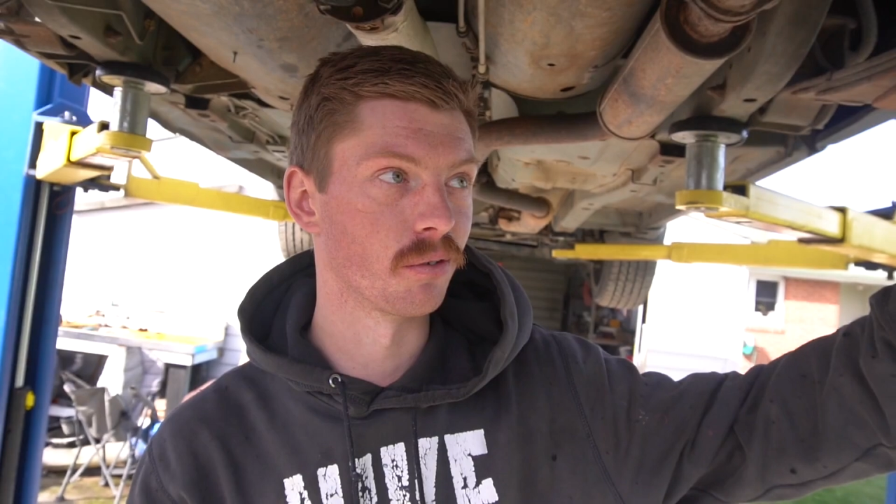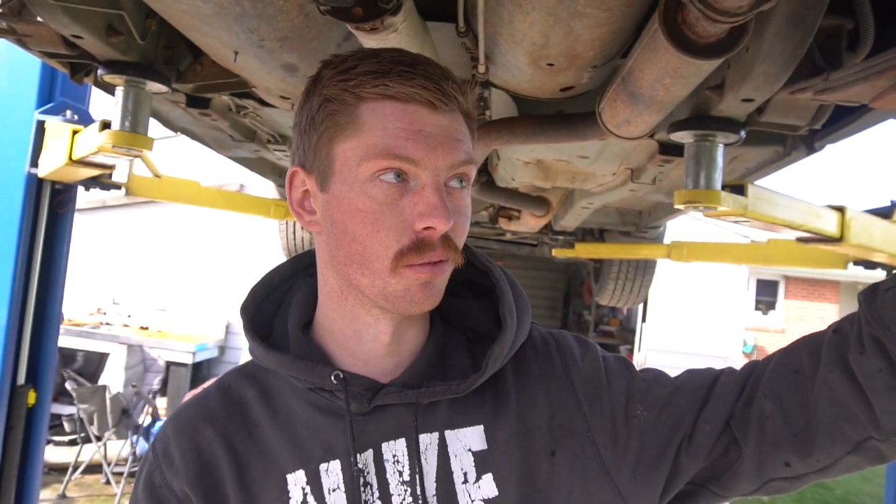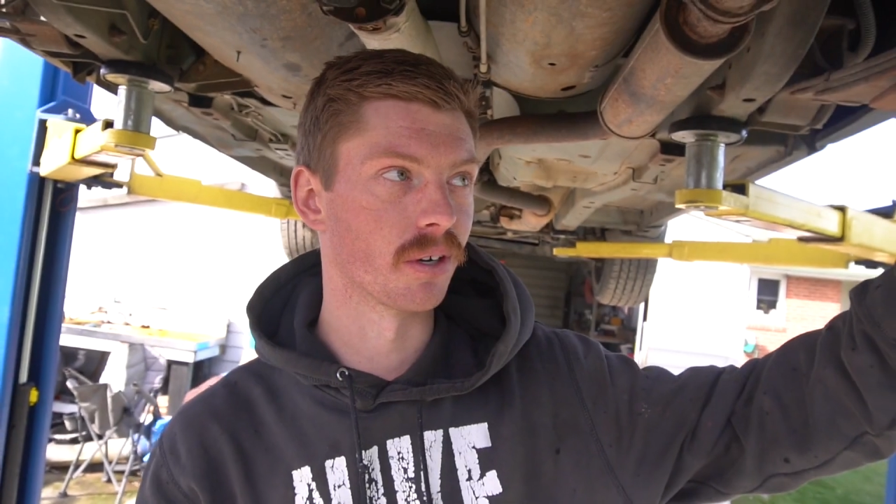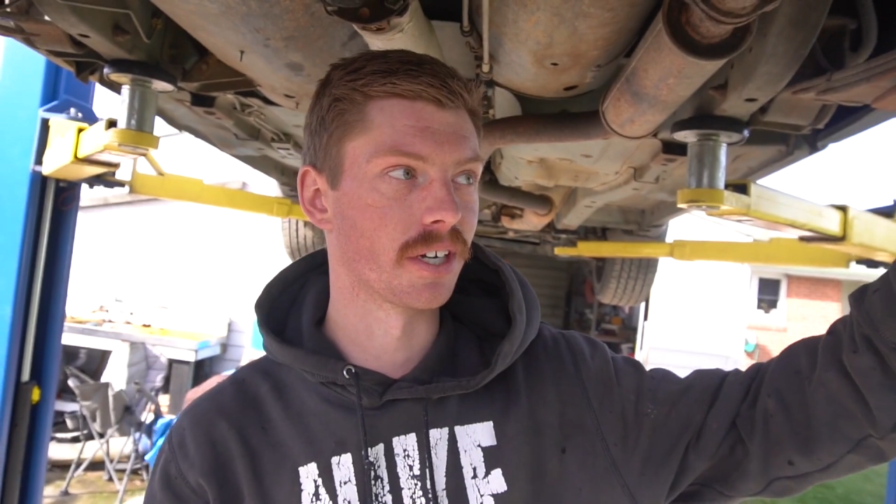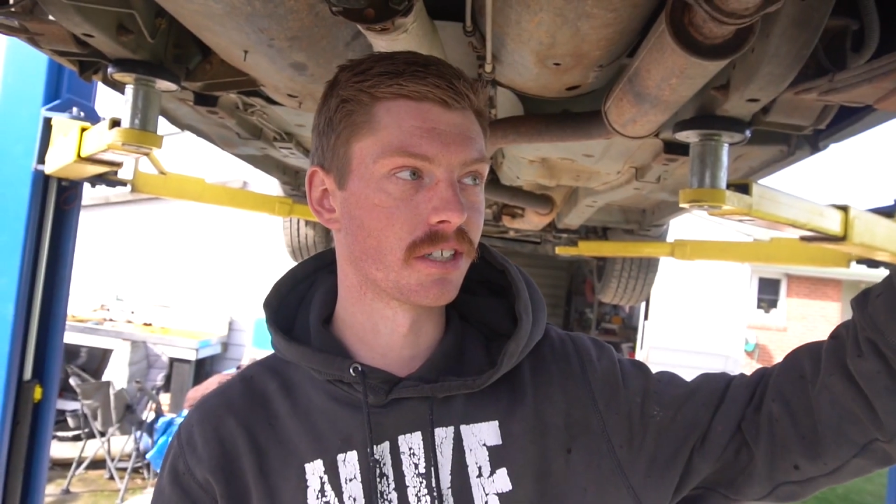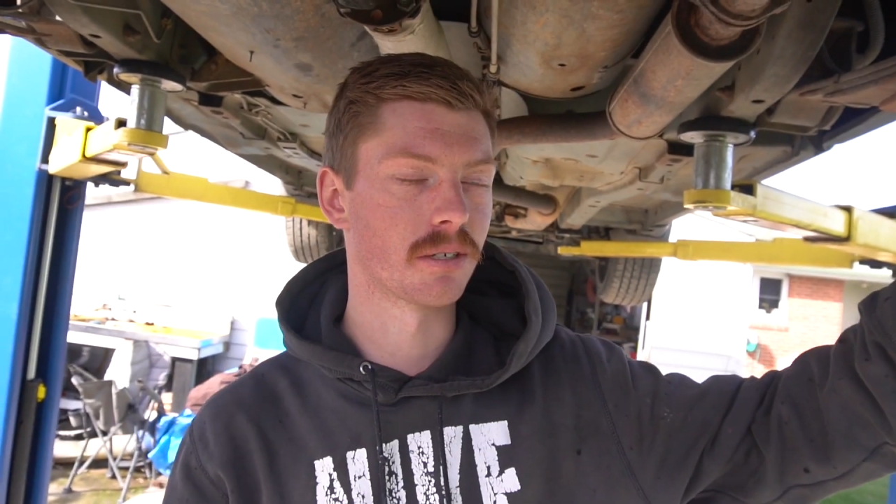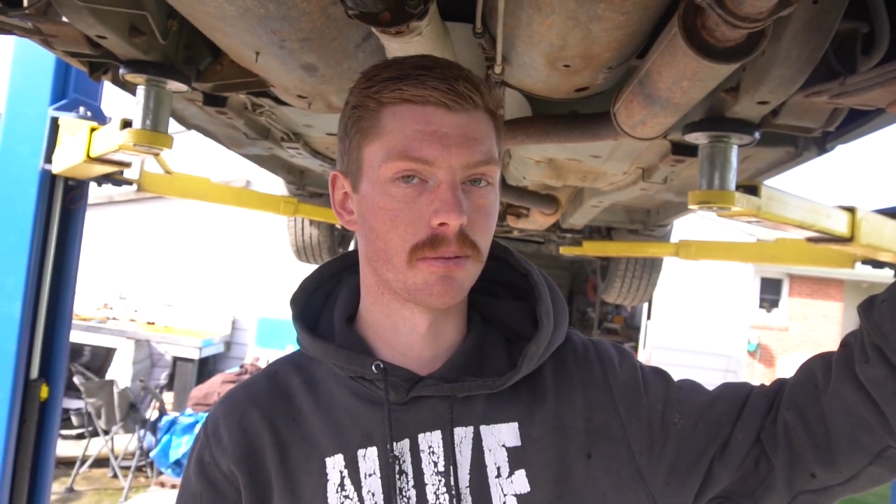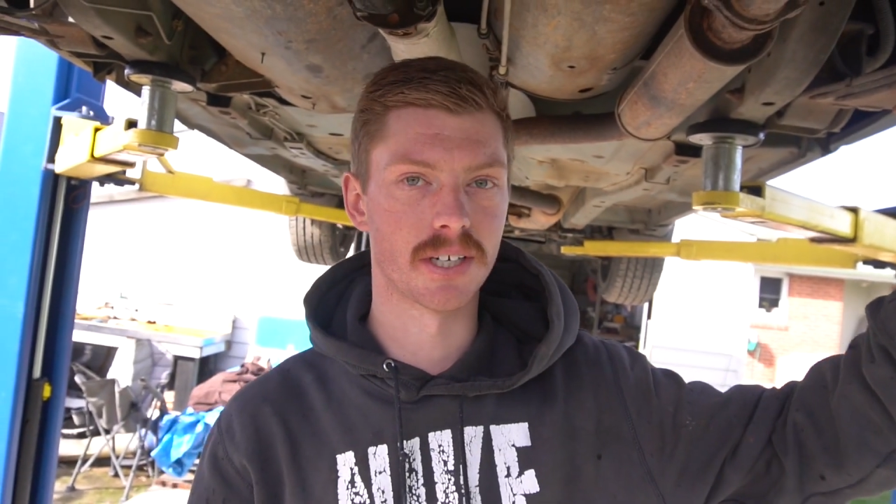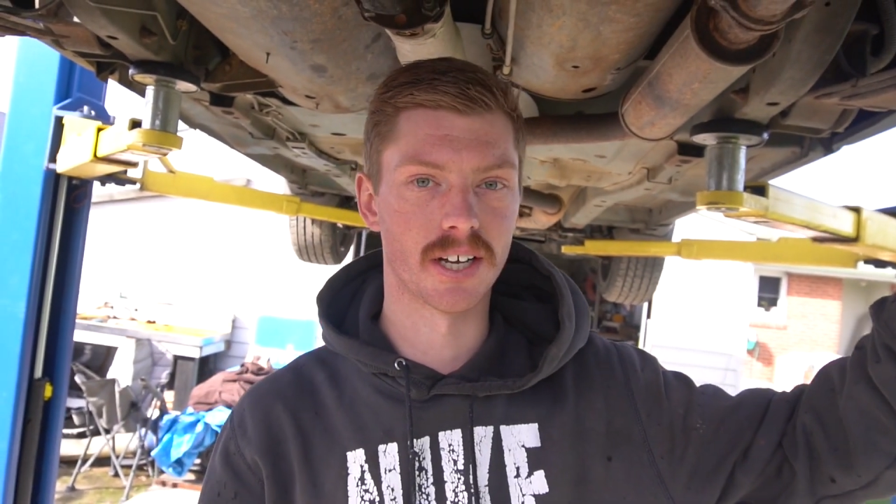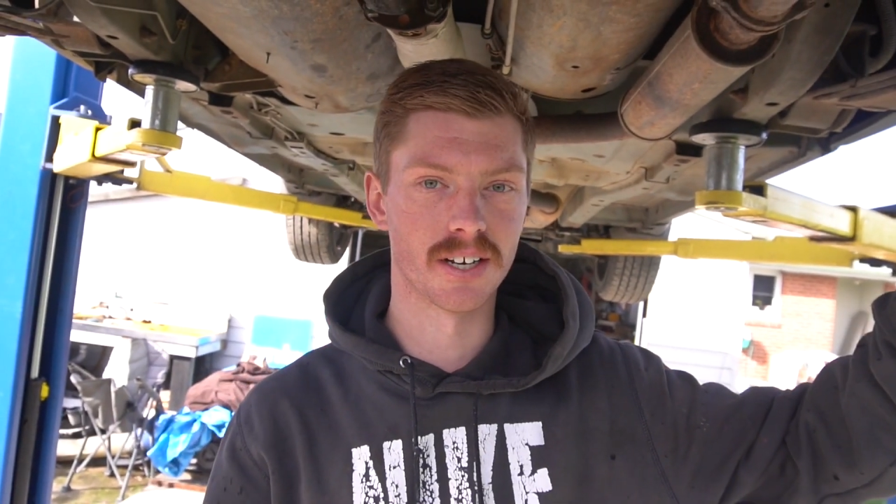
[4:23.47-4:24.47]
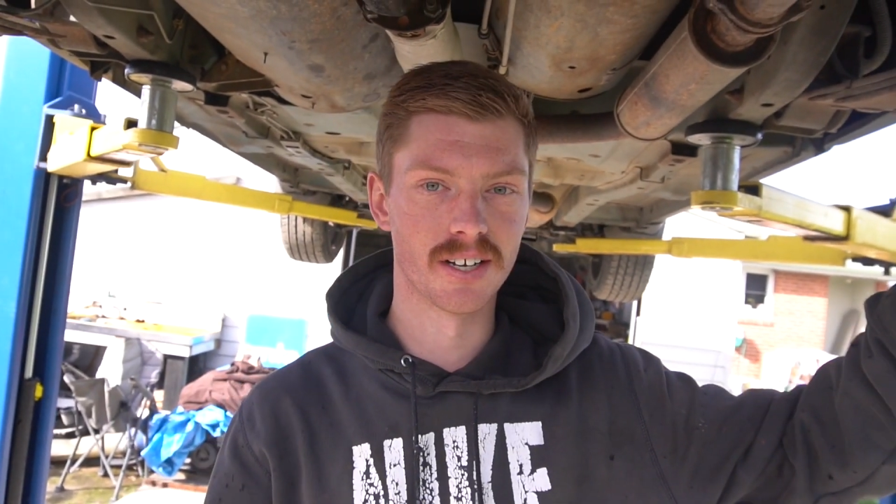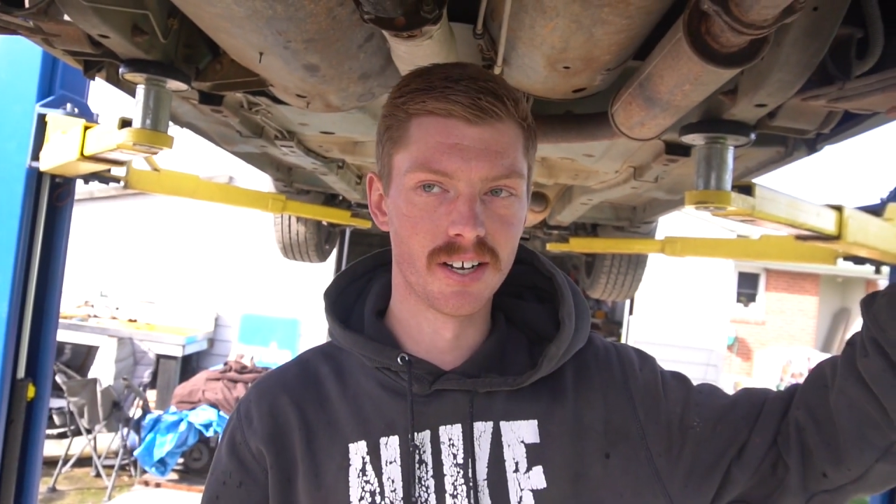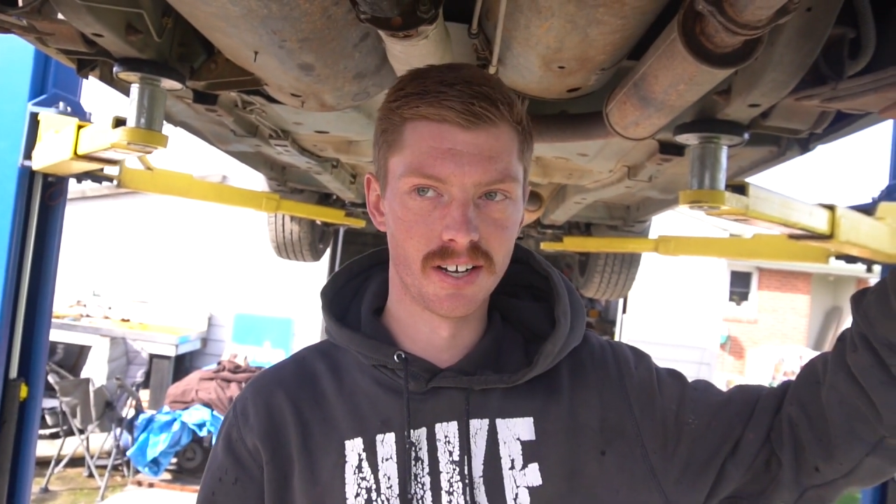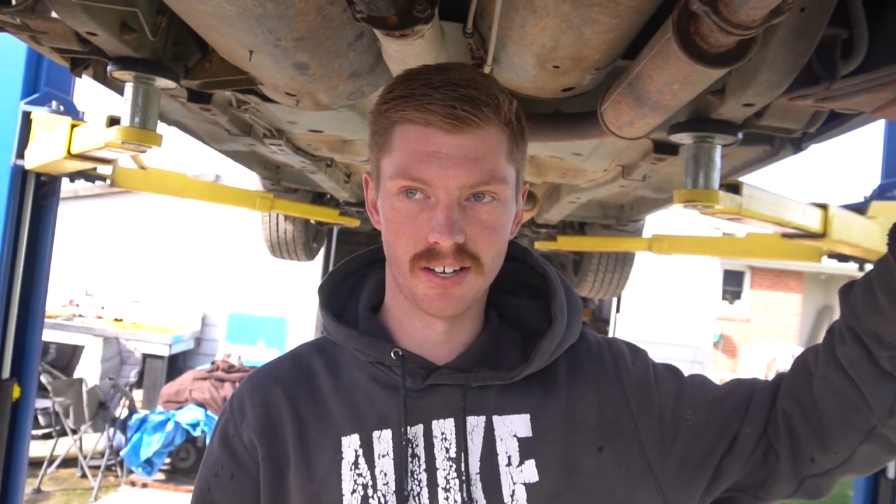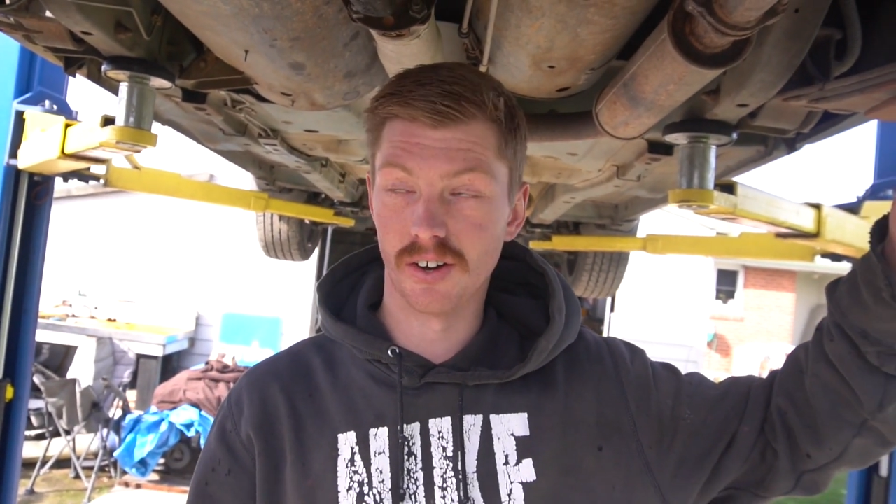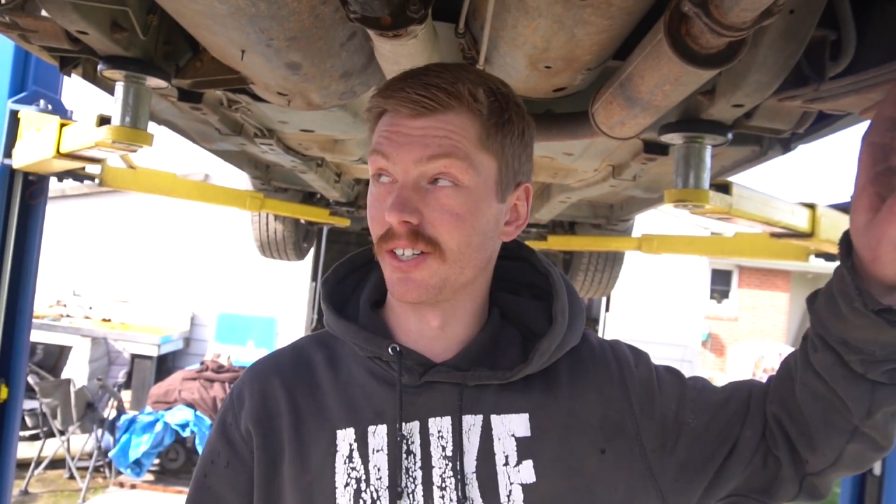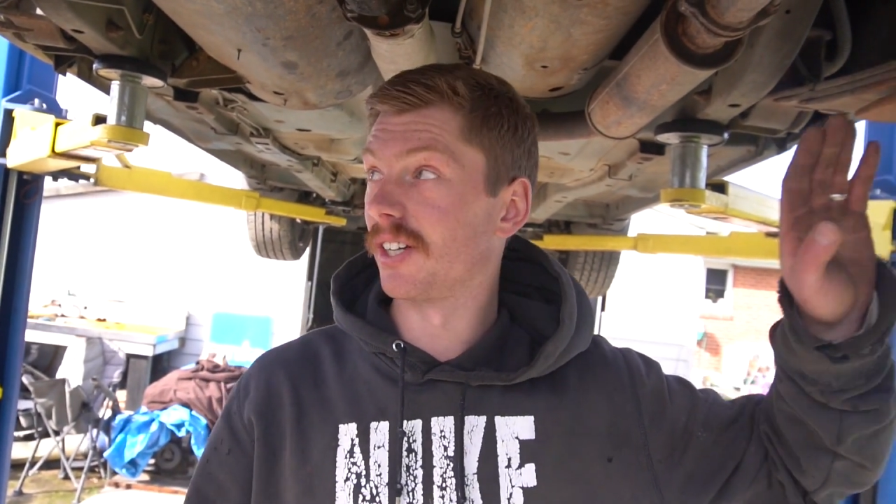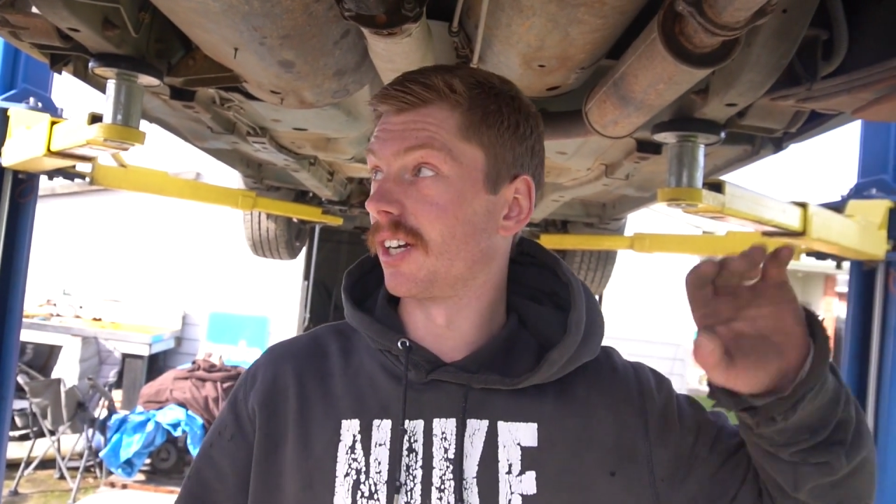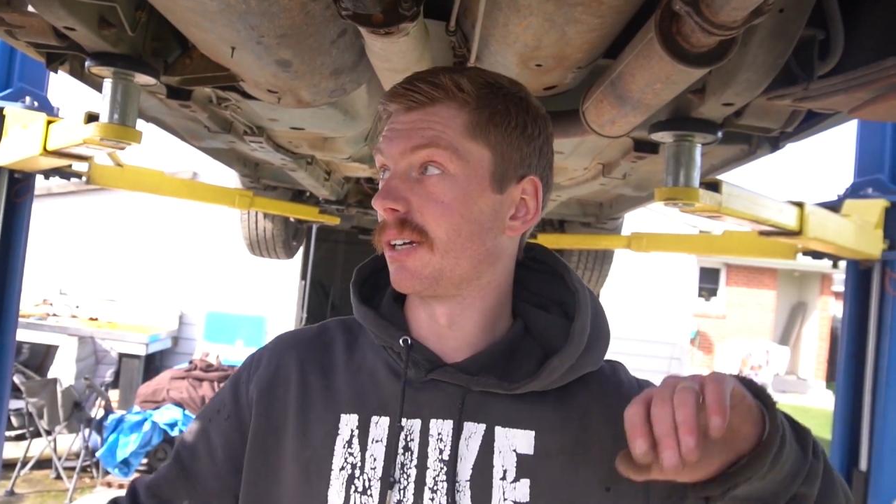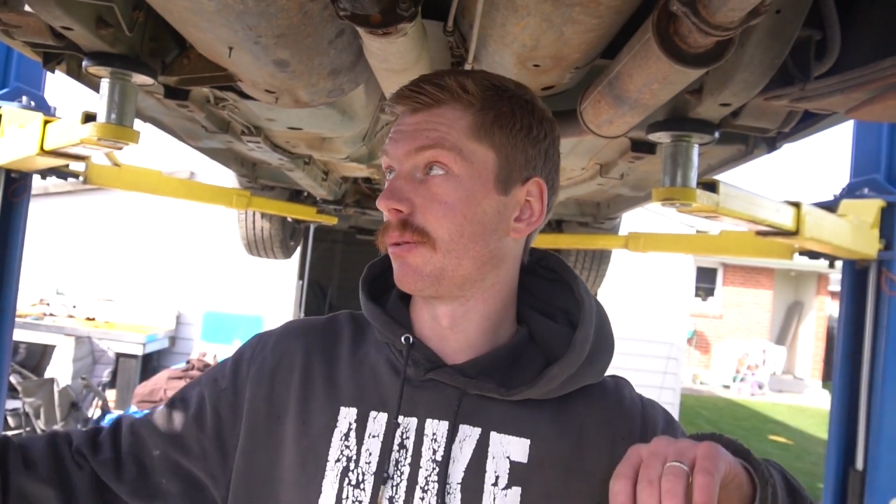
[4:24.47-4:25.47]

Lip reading: what needs to be done. Ideally